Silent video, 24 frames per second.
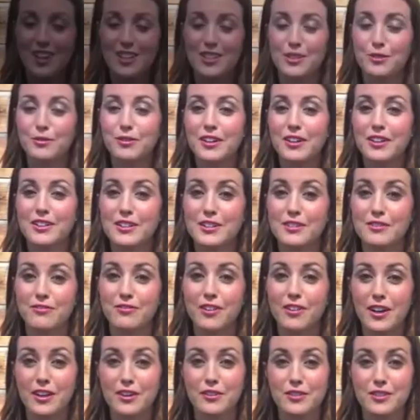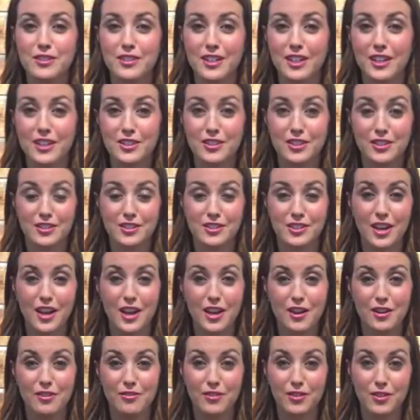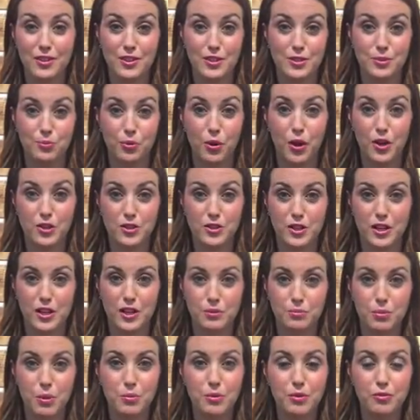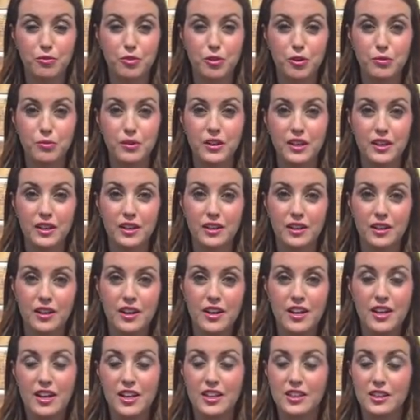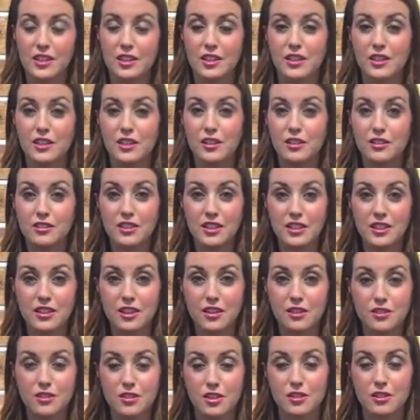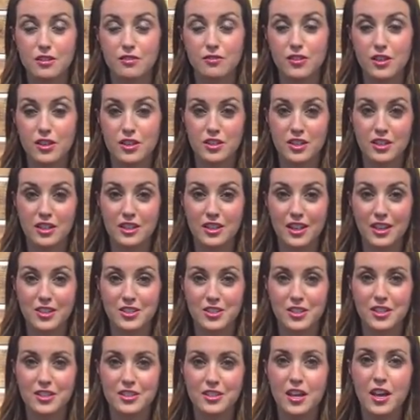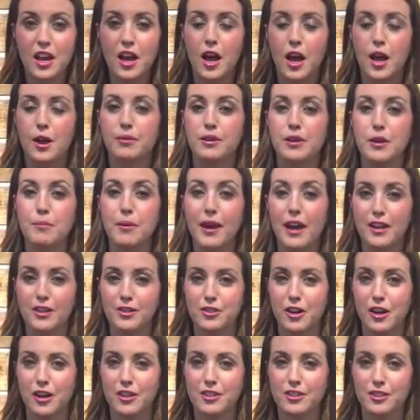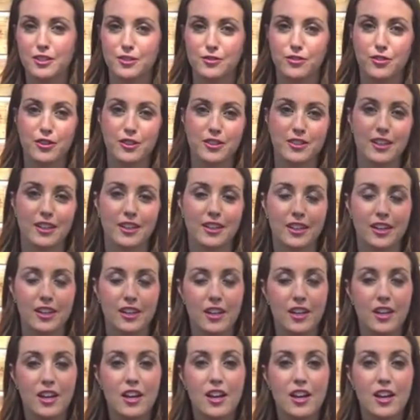So we're in the final stages of this project, but before we get into the little details on the finishing touches, I'm going to backtrack just for a second.